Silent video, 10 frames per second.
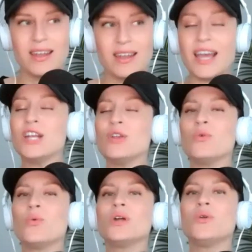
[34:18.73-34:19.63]

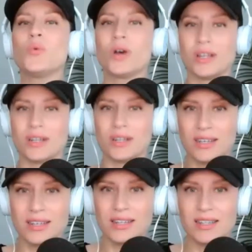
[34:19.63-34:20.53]
911
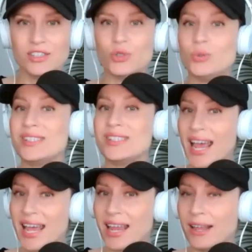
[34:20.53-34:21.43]
to
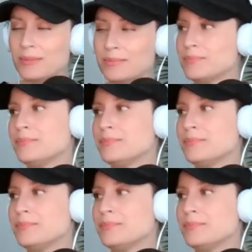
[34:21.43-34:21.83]
say,